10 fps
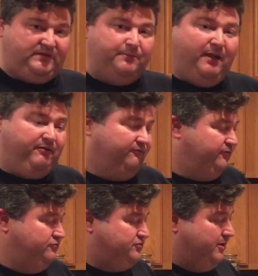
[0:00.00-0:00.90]
maybe in
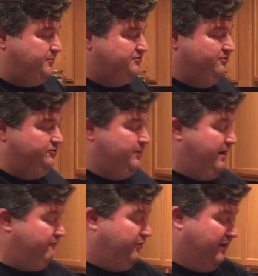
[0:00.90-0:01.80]
future episodes. But
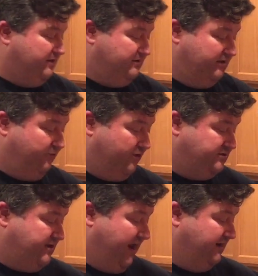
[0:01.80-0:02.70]
everything as far as
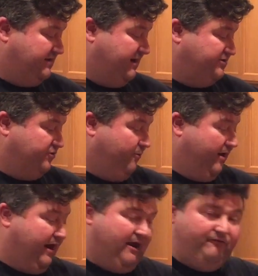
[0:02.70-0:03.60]
sanitation,
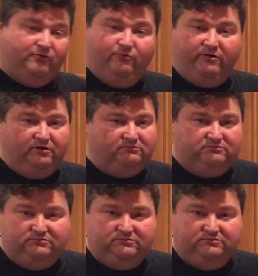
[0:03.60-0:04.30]
what have you, where,